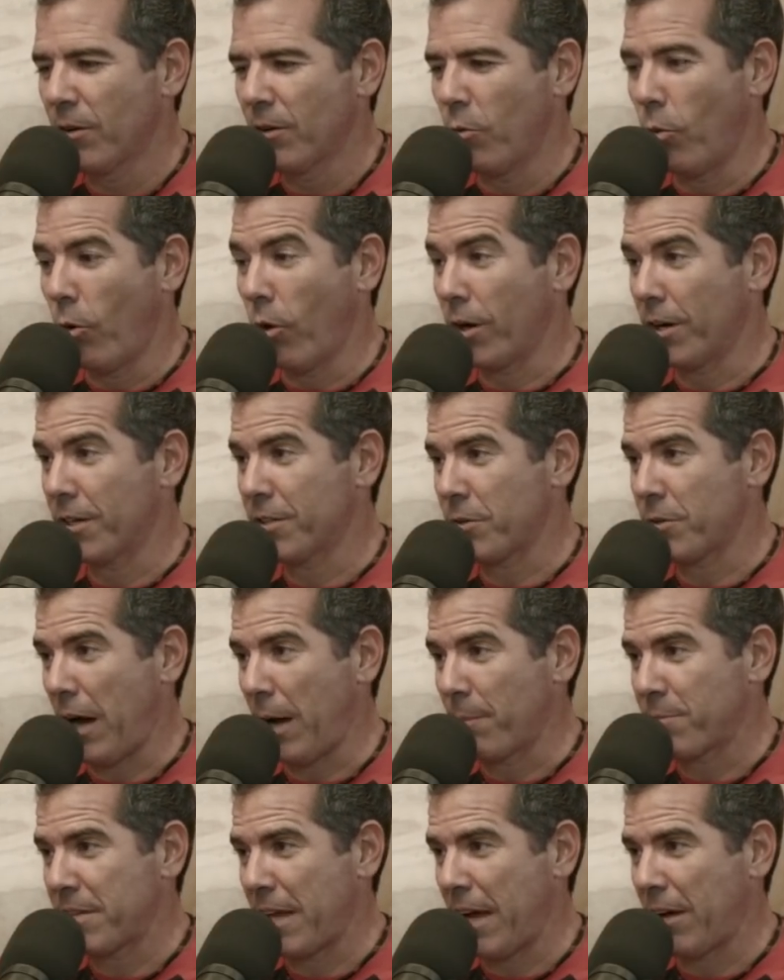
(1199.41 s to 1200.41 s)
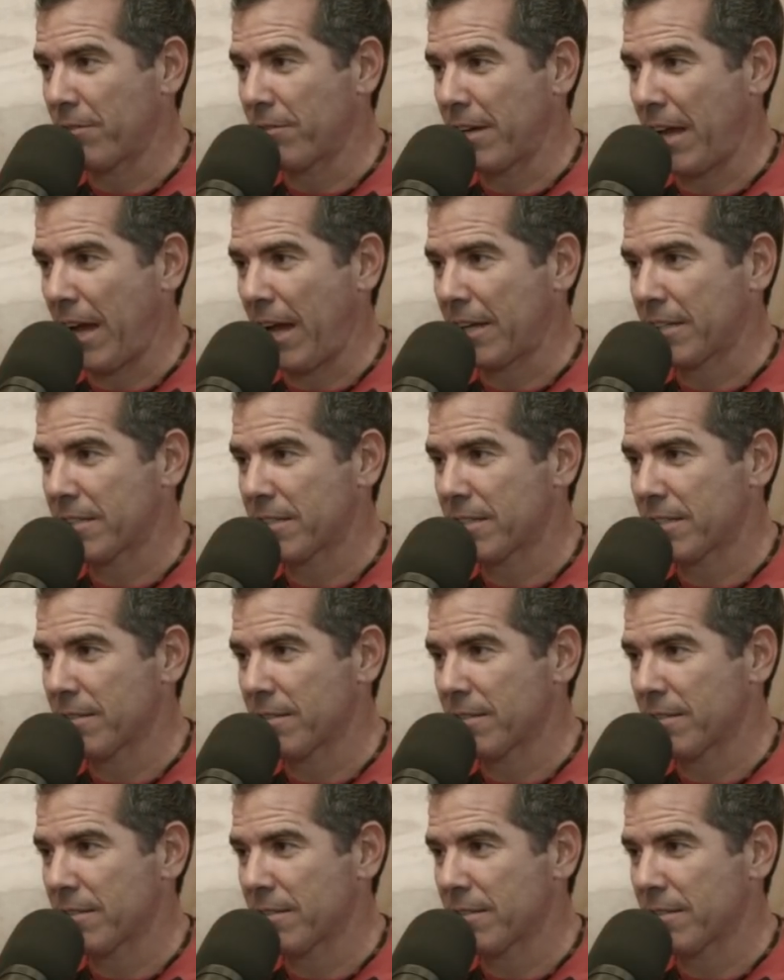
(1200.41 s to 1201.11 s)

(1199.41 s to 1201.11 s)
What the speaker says: Warren drops out next.